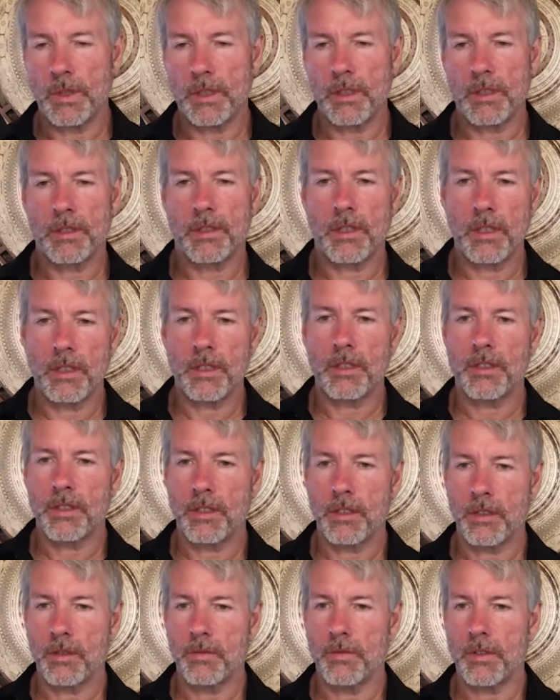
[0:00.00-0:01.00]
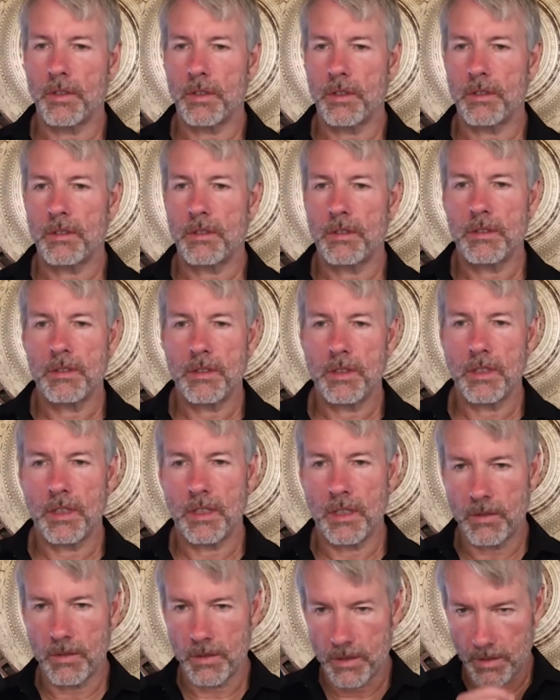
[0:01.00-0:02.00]
with is silver,
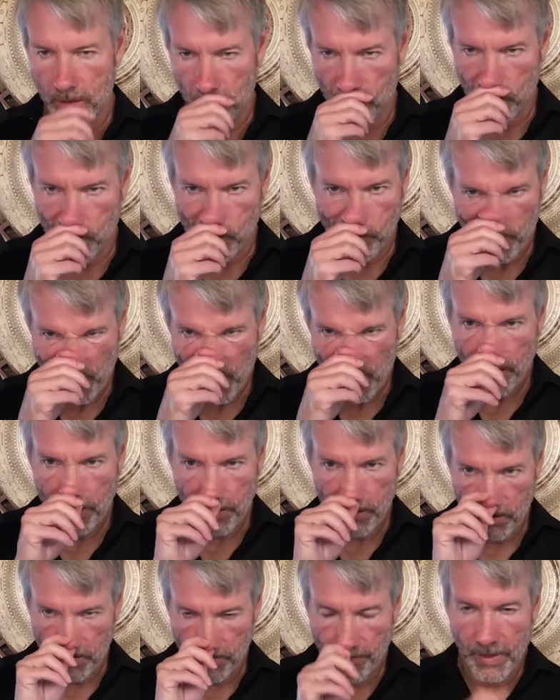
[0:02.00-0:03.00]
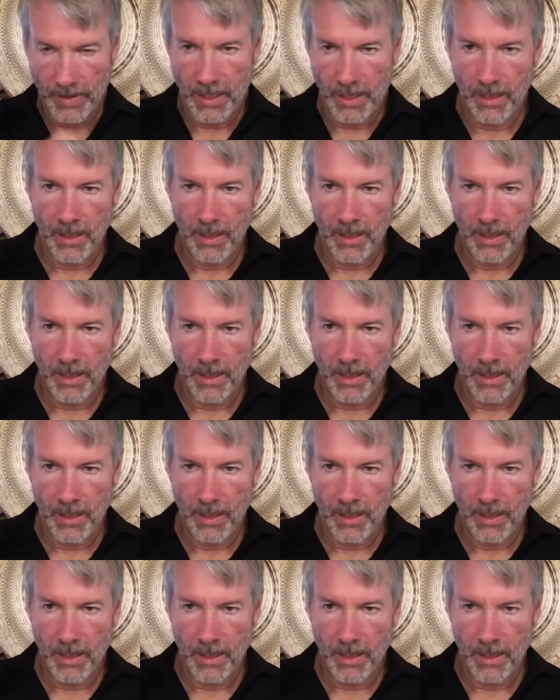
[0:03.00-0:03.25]
a store of value.